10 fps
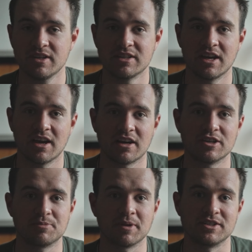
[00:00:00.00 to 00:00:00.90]
Yeah, I
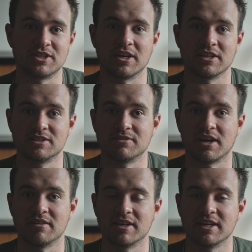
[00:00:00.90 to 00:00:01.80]
was playing Jedi
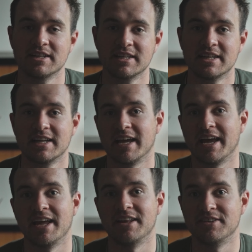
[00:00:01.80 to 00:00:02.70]
Survivor
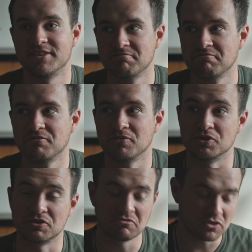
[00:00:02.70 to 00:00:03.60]
and
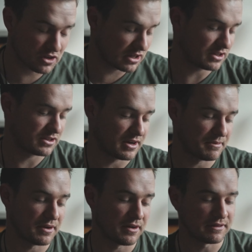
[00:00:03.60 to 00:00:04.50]
was looking at the
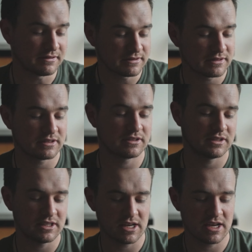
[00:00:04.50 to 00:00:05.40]
time going, oh
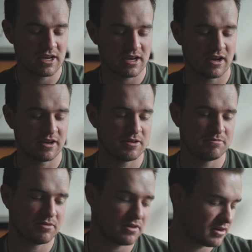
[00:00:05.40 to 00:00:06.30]
yeah,
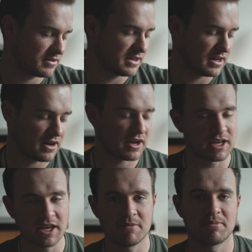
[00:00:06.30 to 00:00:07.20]
I
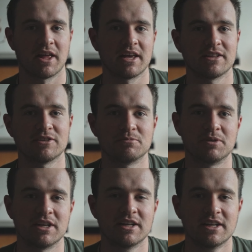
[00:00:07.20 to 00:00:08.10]
can keep playing a little
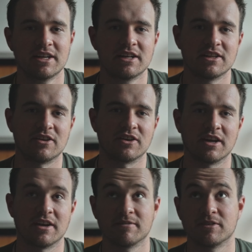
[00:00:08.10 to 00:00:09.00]
bit
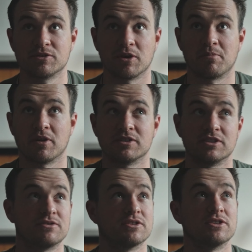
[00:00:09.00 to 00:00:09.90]
longer. Also,
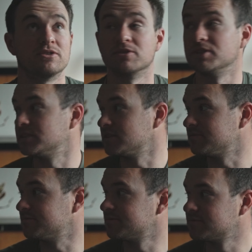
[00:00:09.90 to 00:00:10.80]
apologies for the noise and